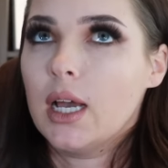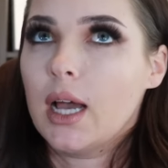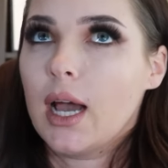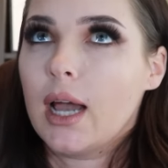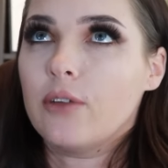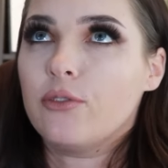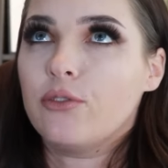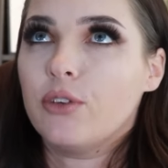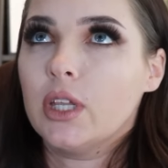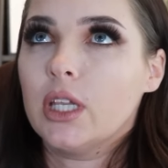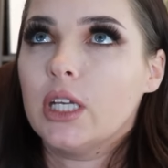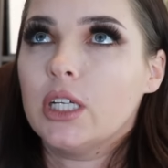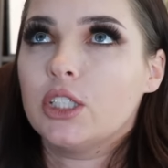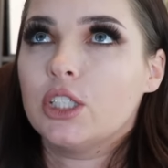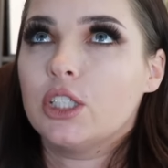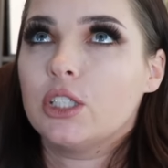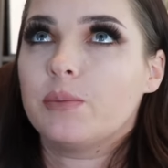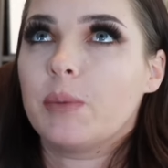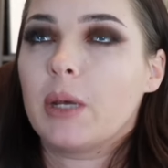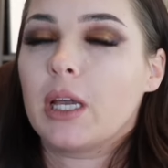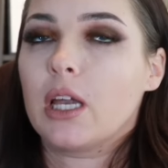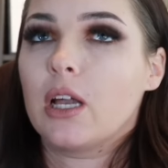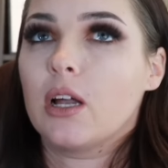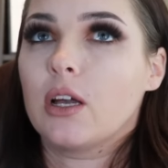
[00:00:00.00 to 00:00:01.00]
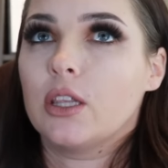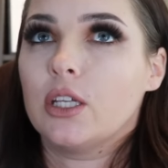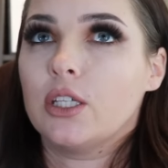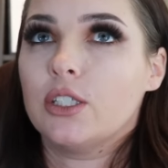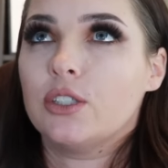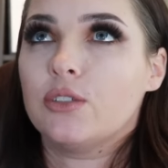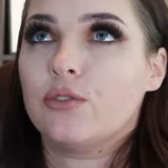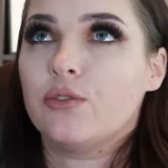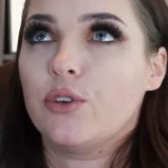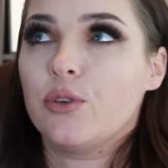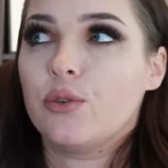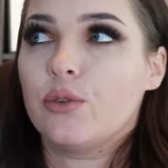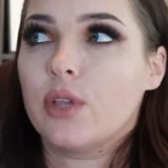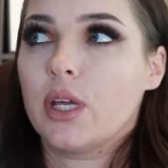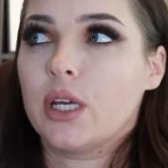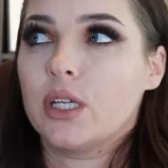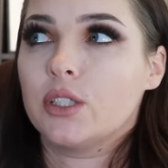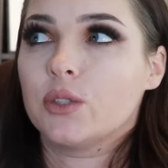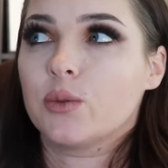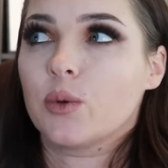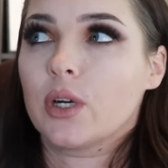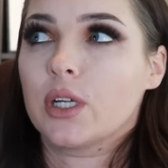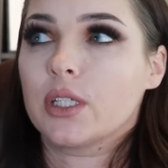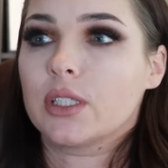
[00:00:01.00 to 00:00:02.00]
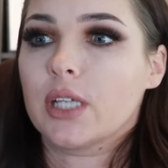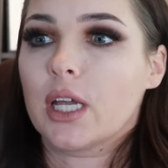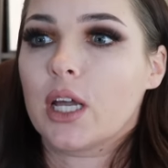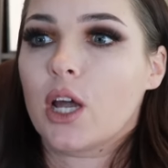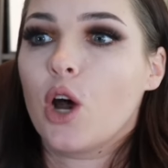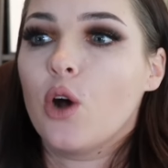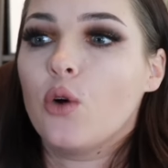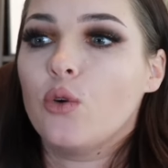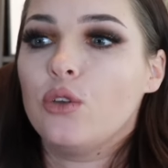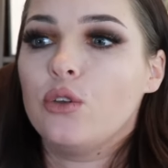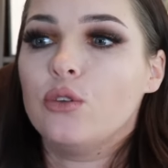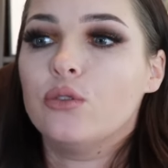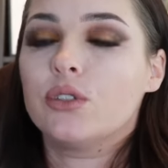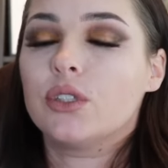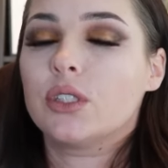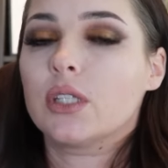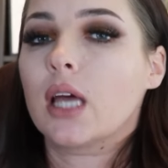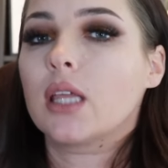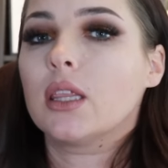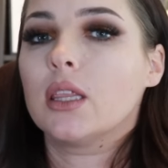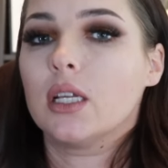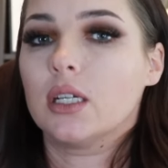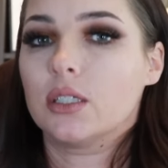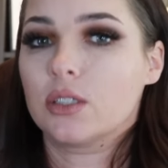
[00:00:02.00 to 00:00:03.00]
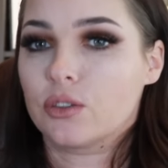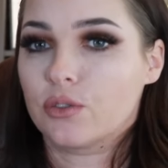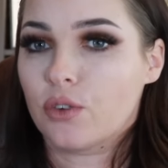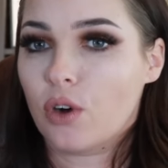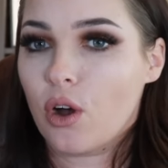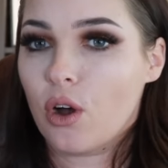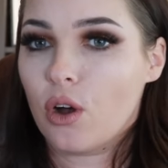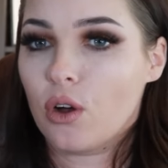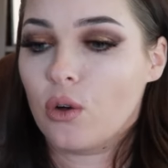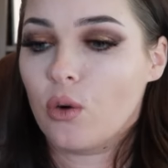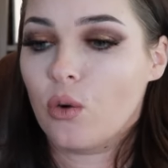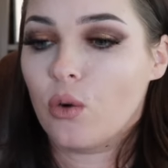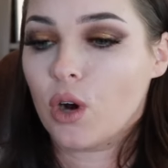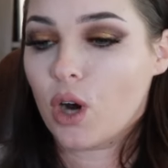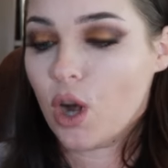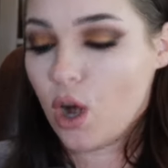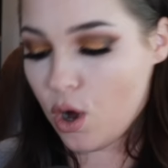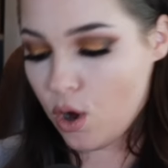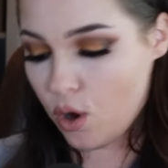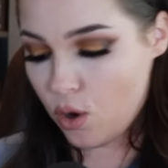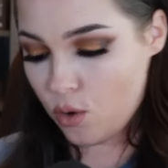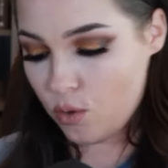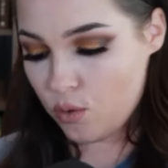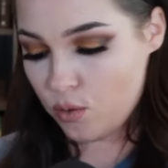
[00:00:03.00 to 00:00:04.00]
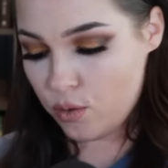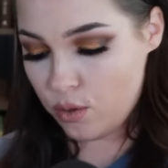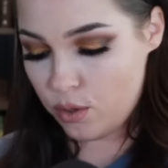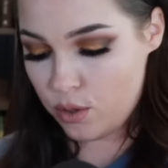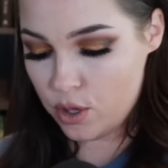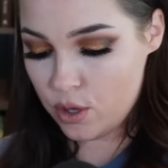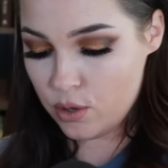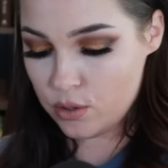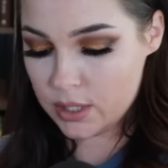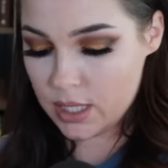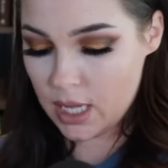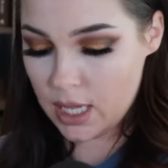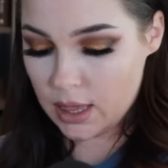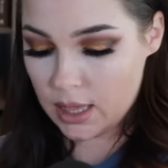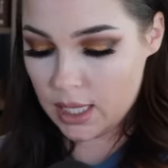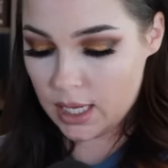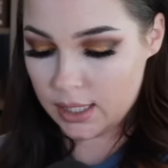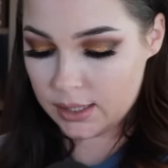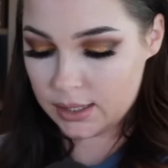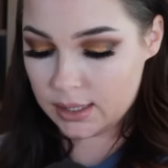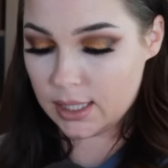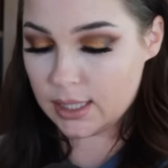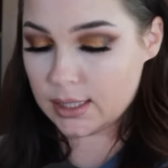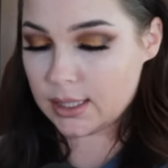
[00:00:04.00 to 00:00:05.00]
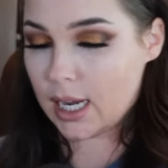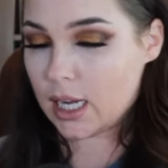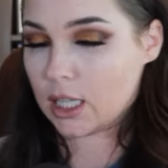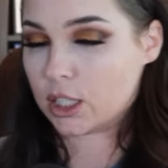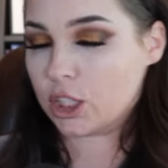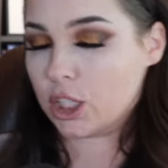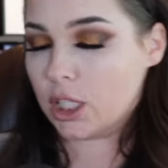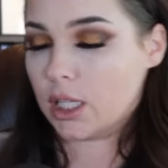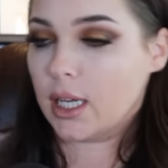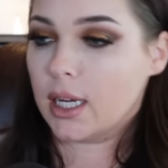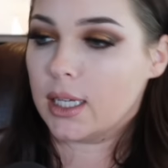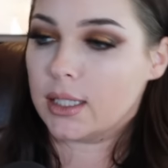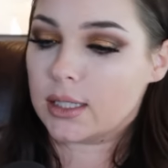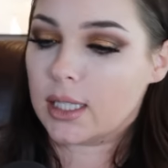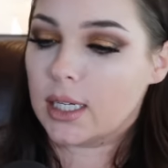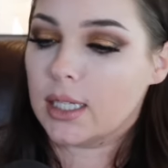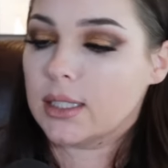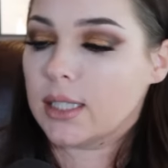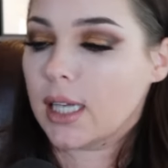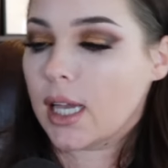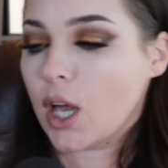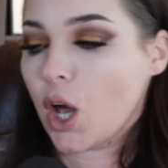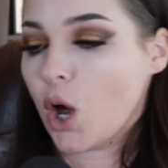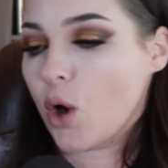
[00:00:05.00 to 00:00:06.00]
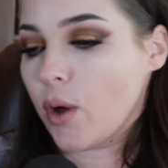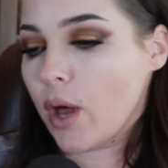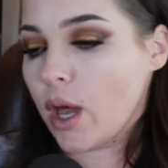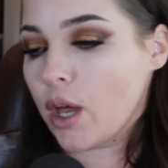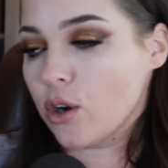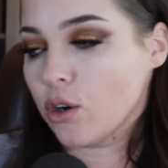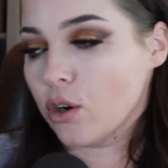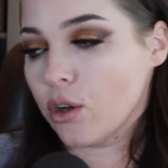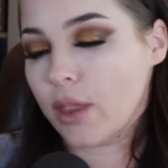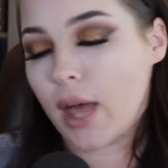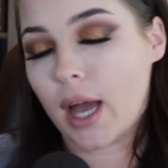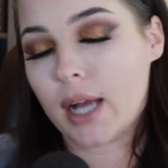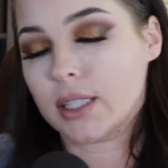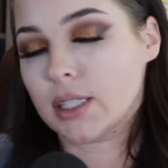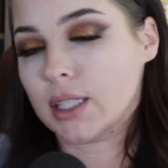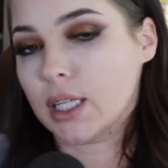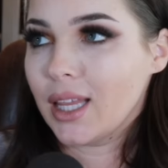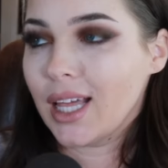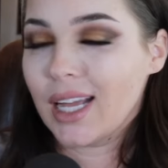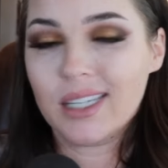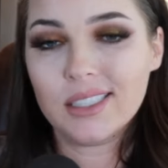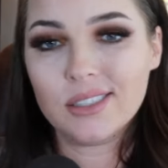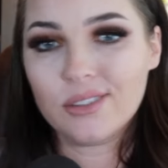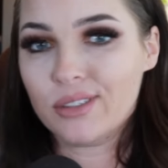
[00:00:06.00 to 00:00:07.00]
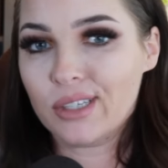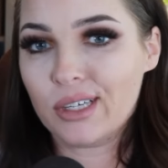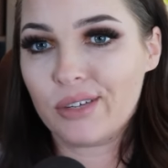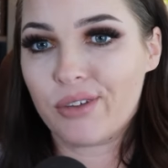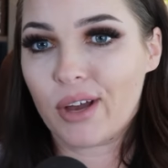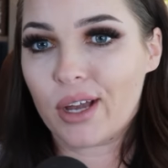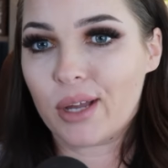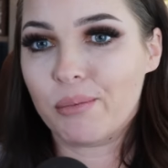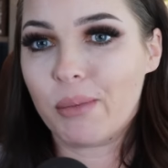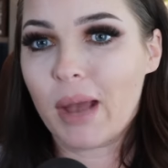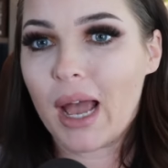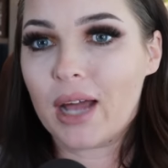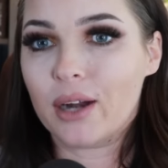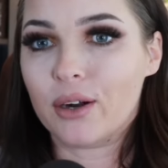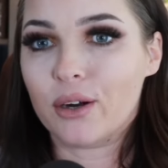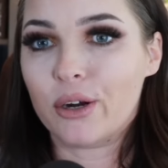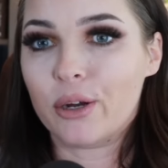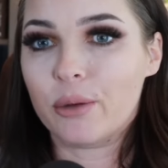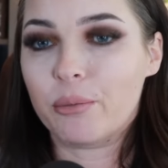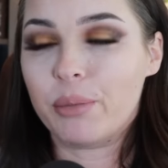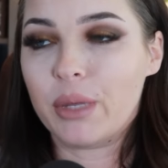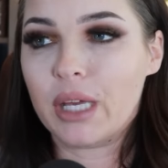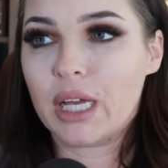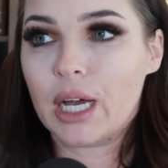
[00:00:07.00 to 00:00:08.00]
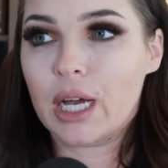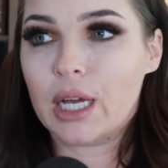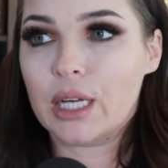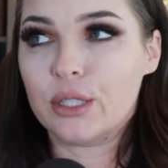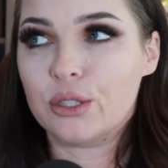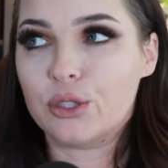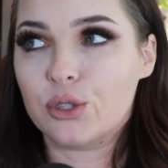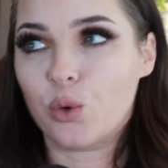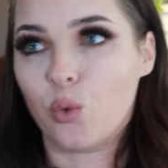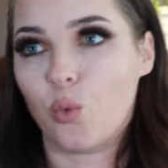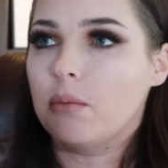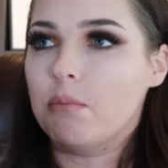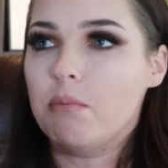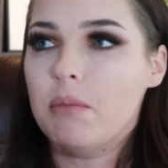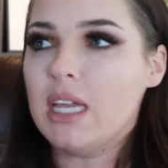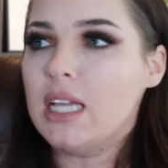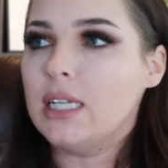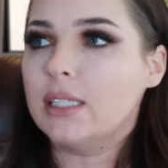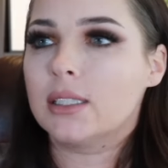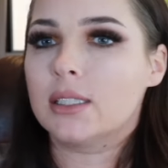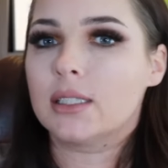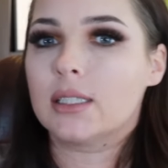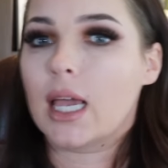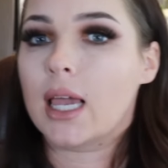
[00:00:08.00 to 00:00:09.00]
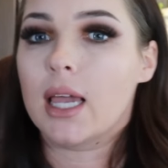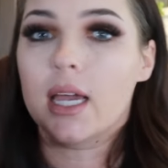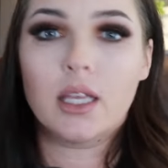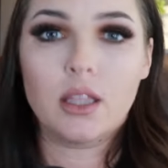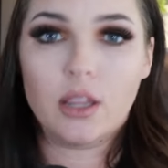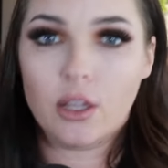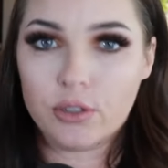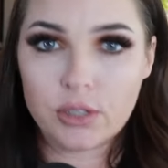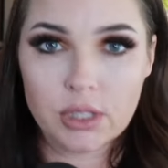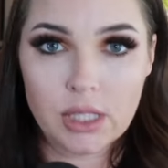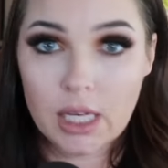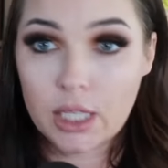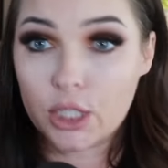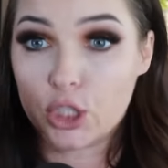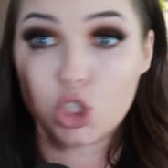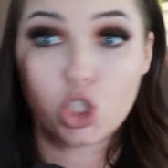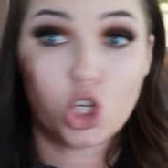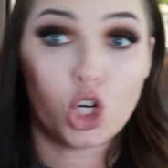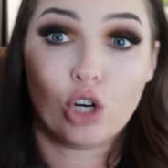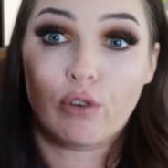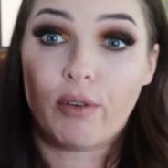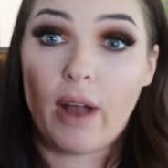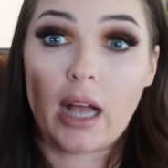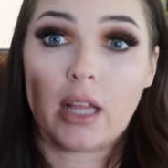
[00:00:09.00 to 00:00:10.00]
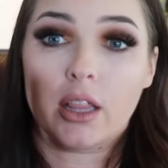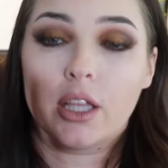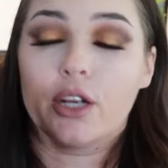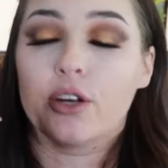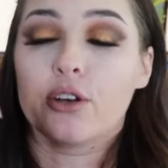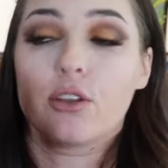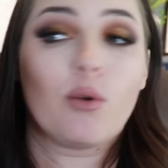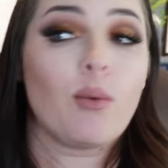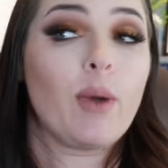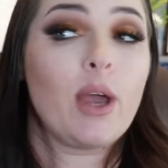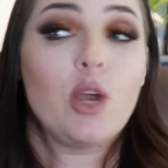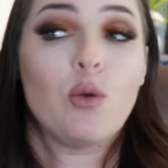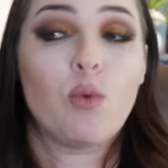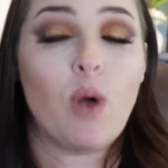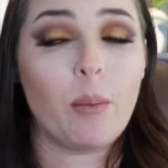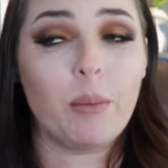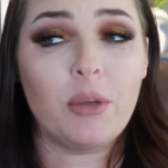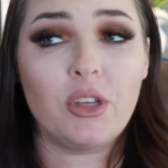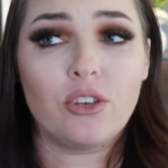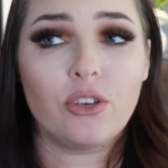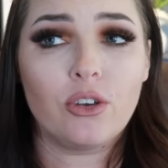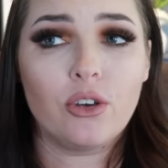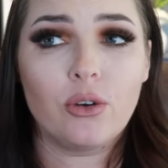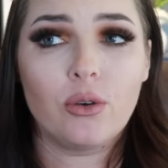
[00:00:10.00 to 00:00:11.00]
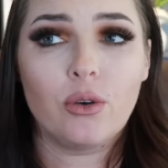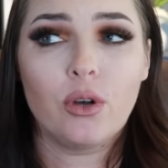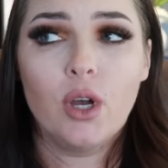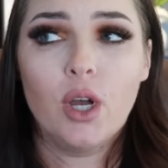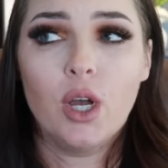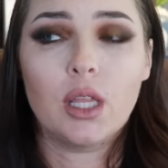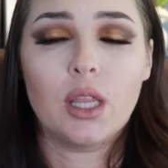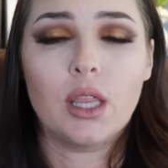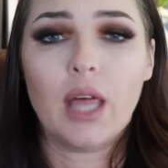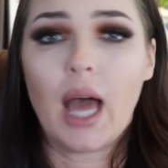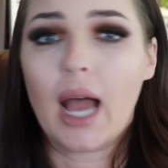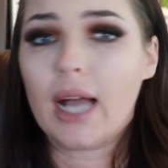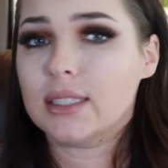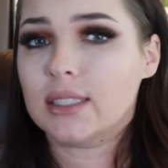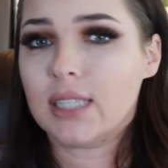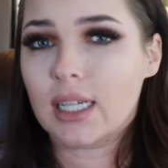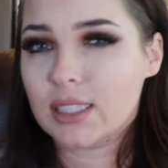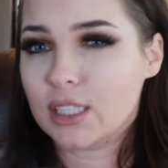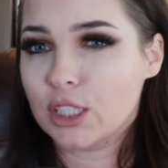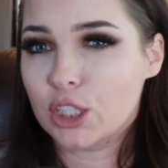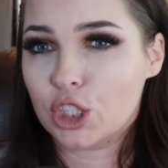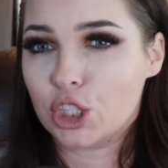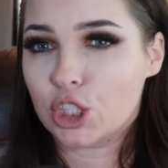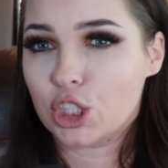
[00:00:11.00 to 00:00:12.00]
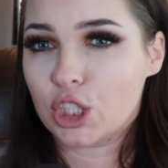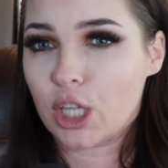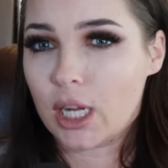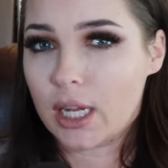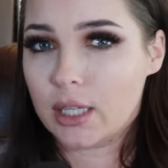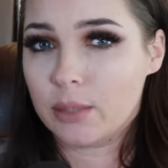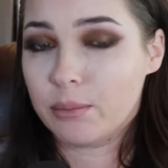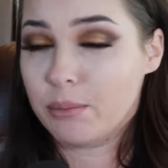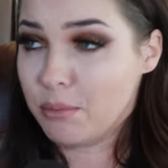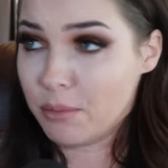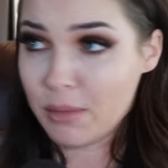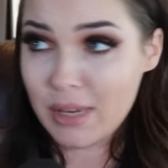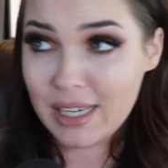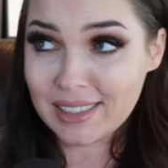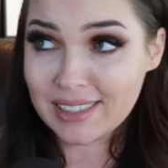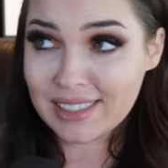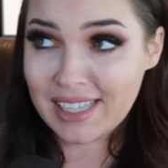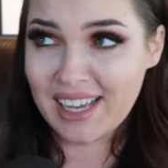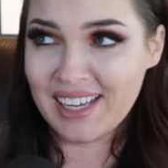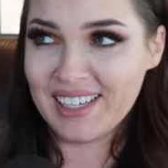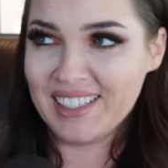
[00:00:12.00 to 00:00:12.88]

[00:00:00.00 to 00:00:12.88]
I feel like she's picking on these few things where it's like, oh, you said this wrong, or oh, you said this and it's actually this. And it's like, okay, girl, that doesn't really matter, because me saying those things correctly or the way you want me to, that doesn't shame me.